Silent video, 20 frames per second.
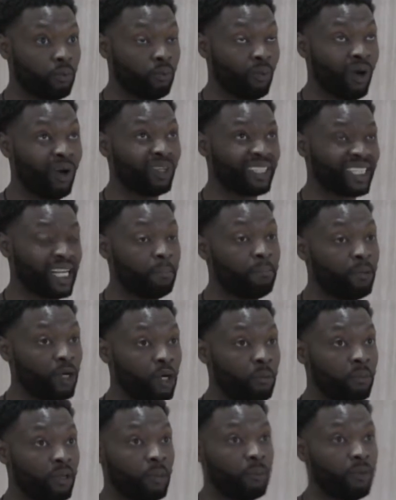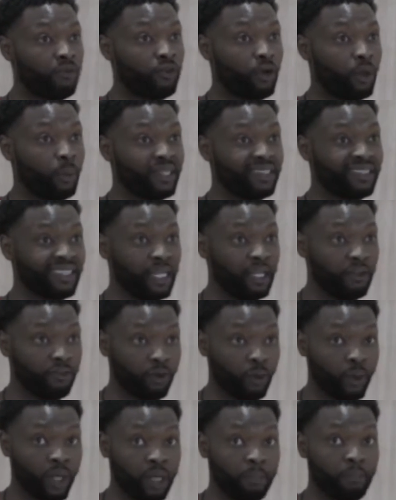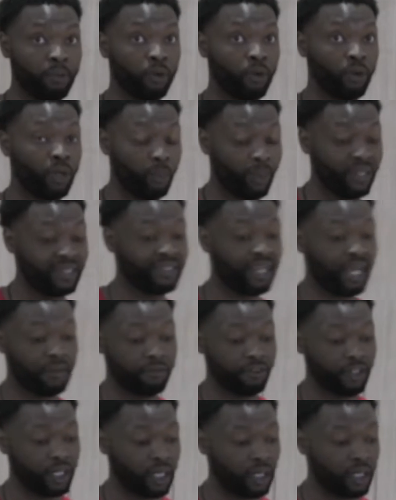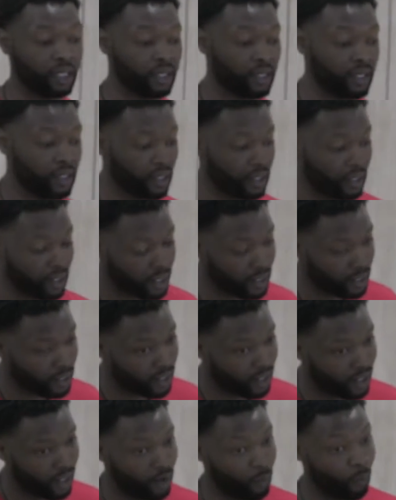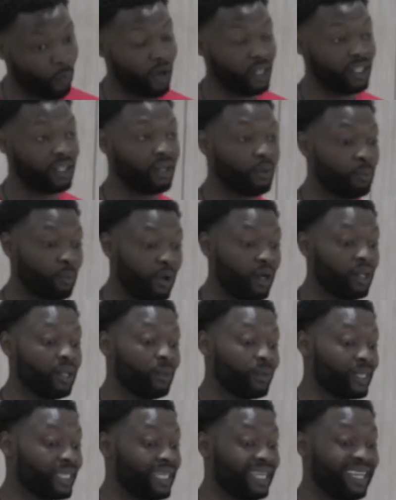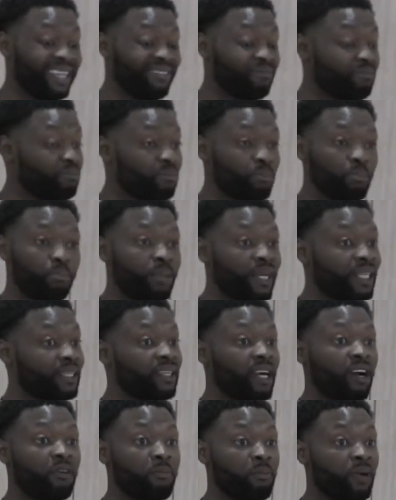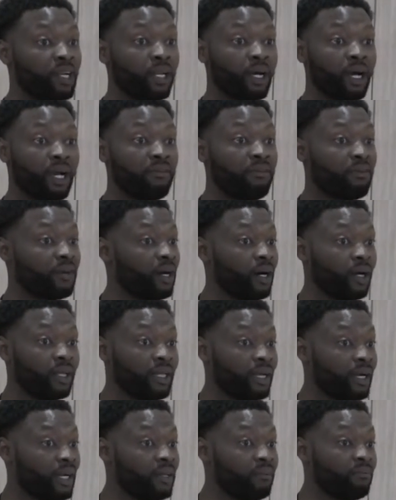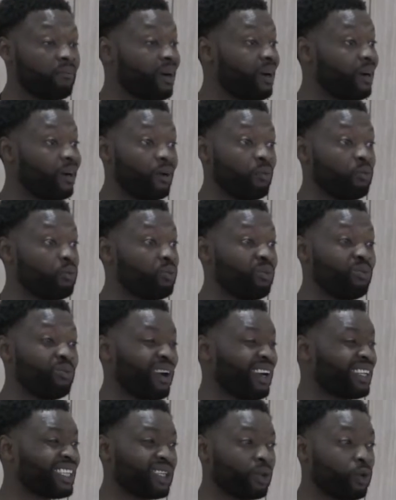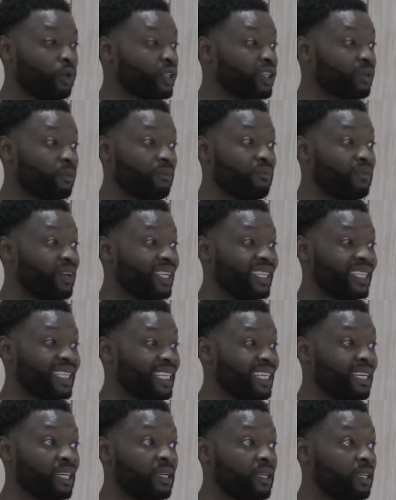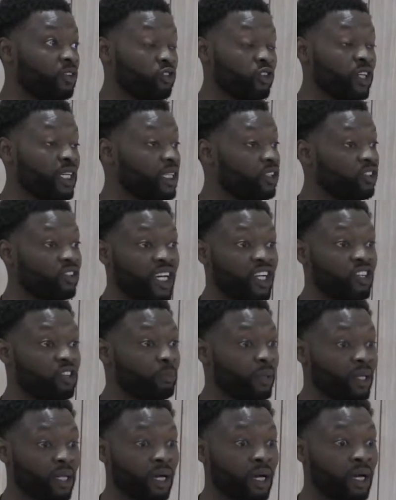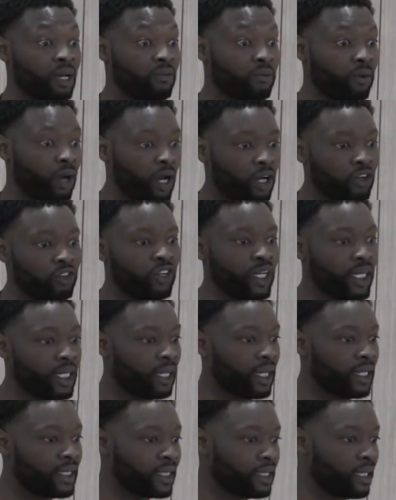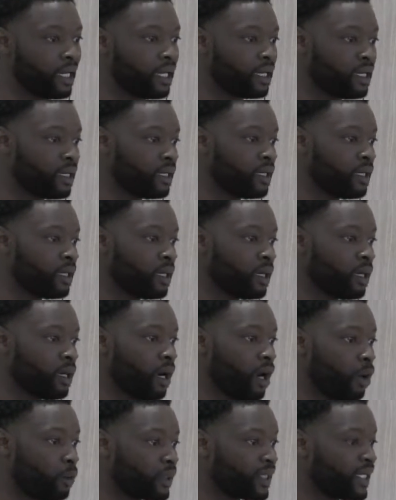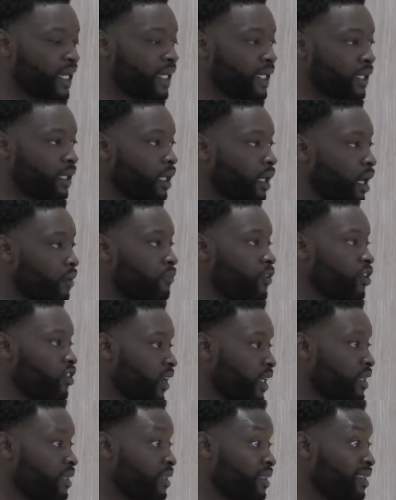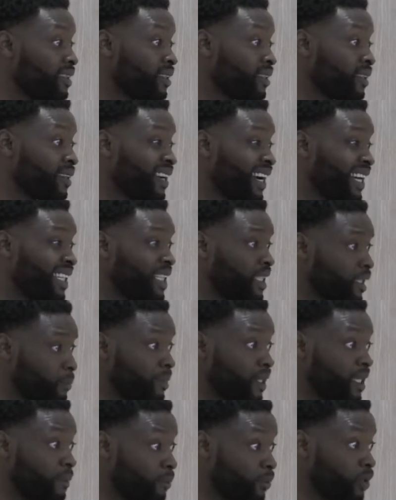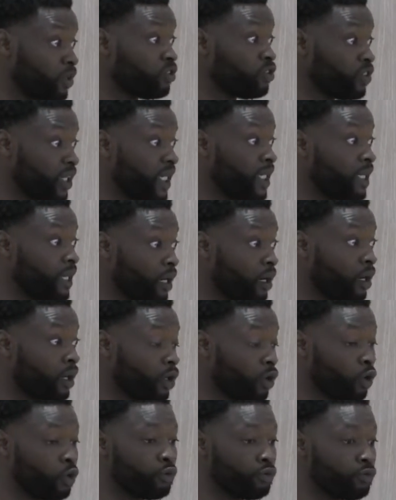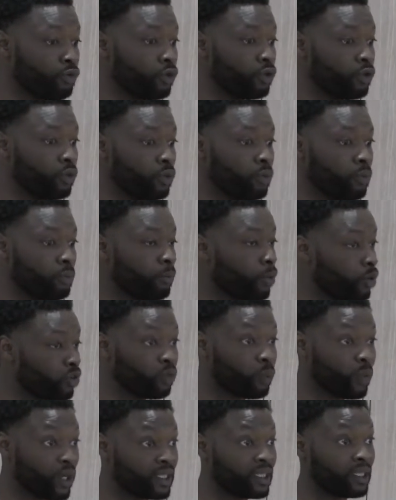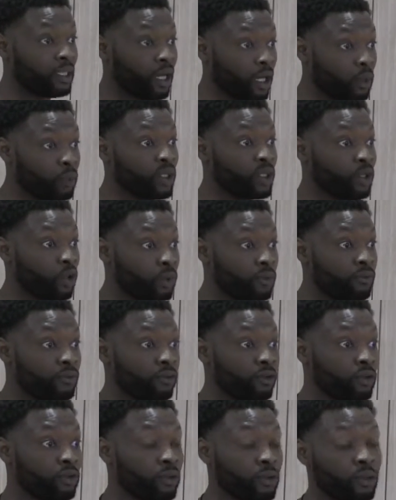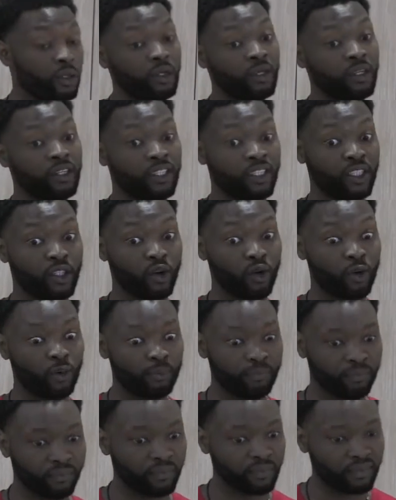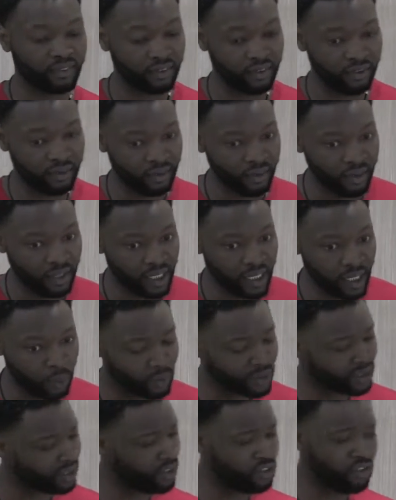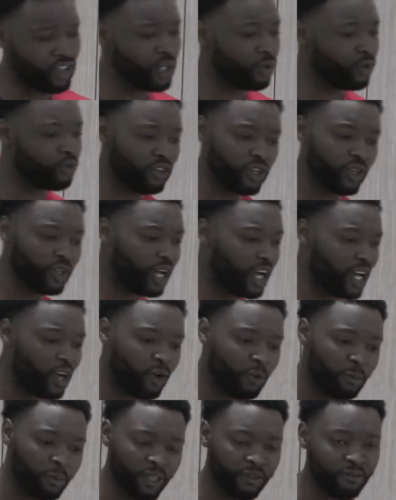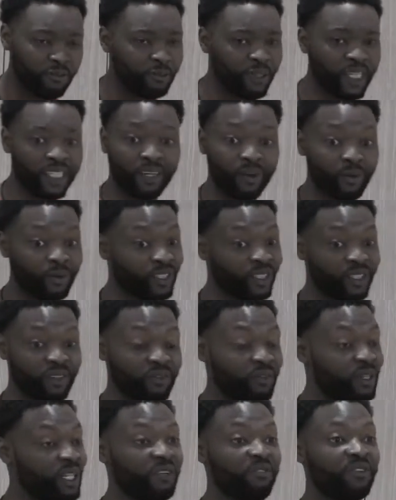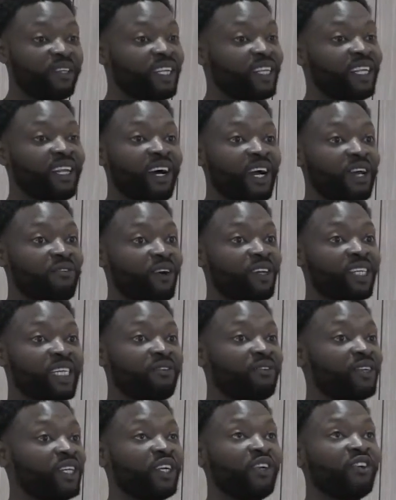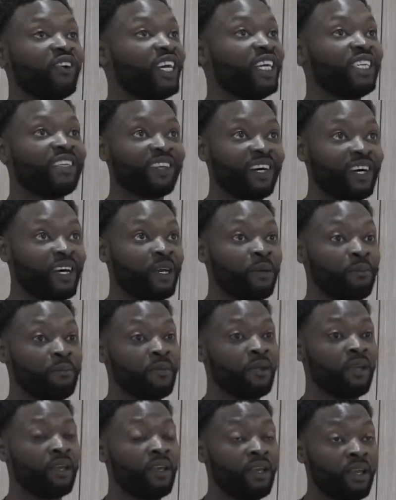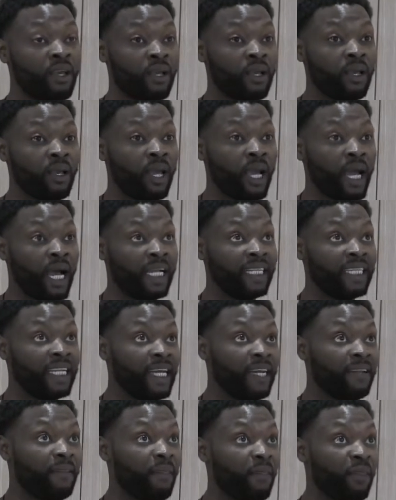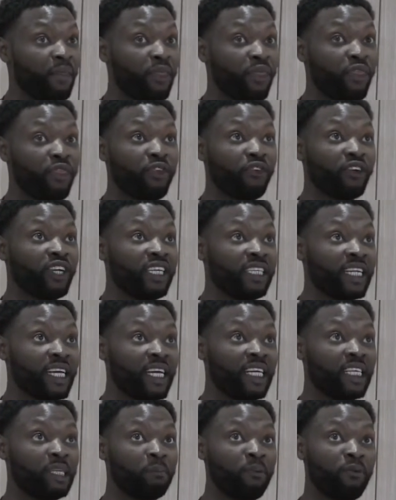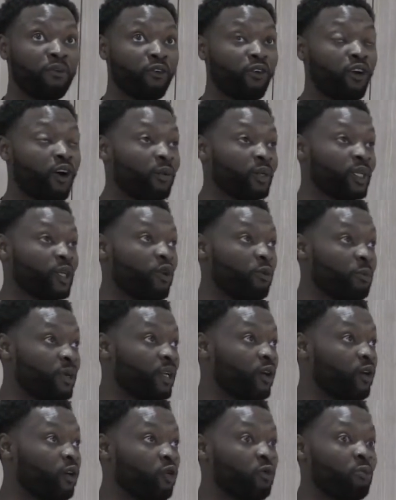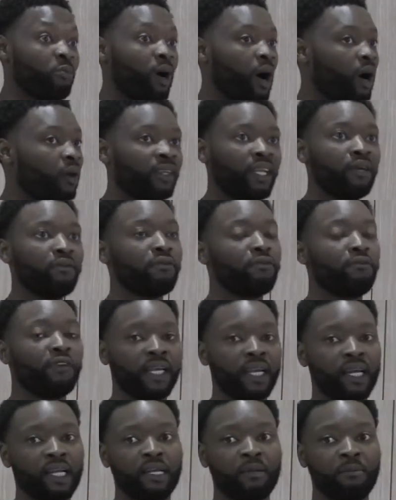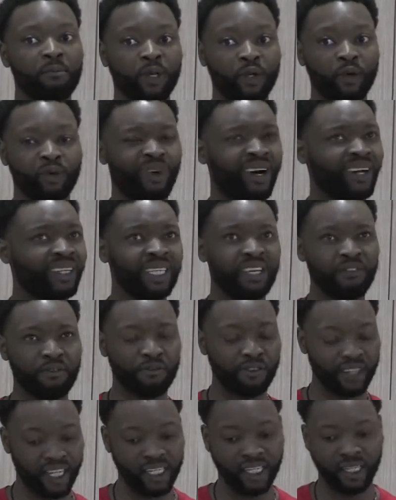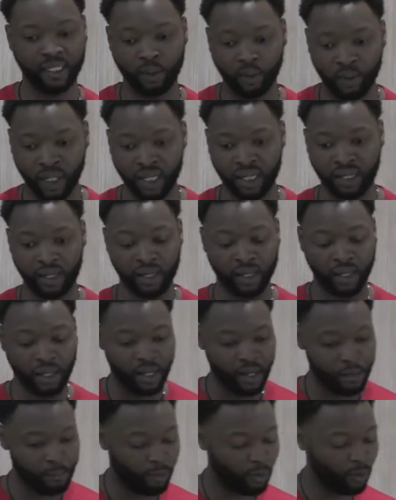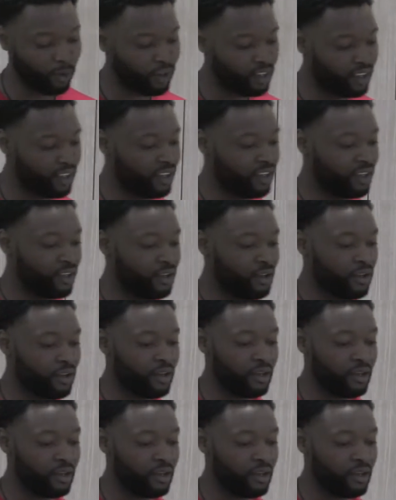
well, I'll say Birmingham, before I went to Heathrow Airport, I went to Africa. And while I was there, best time of my life, I can't lie, I saw some things that really changed my life. I realised that I was taking a lot for granted, and there's people that really are going through much worse than I was going through. So it was a real eye-opener for me, and I was living the life, I was having a great time. And then 3 days before I was coming home, I'll never forget it, because I'll never forget it in a way. But